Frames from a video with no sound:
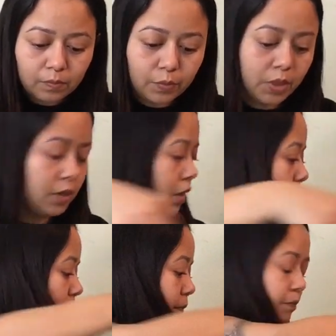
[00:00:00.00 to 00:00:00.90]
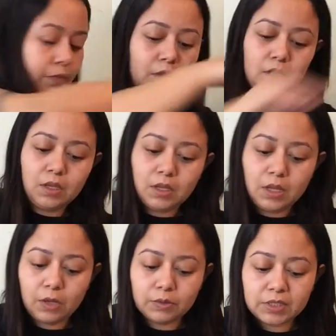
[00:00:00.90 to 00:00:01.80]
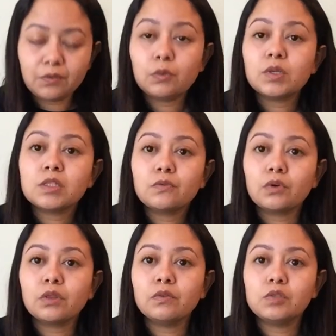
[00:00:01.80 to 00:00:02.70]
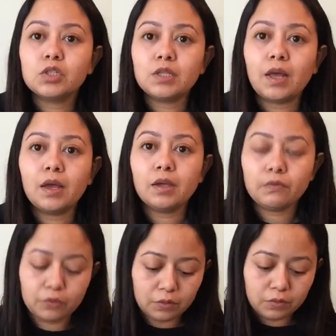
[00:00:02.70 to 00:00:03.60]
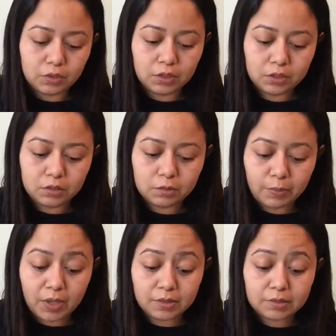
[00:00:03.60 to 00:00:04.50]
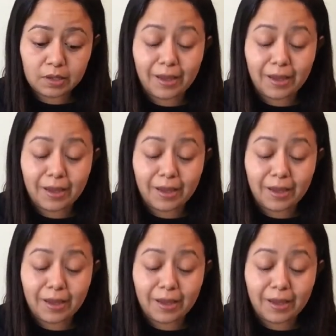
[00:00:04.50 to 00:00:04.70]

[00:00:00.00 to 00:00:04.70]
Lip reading: So yeah. How was everyone's 4th of July? 4th of July just passed.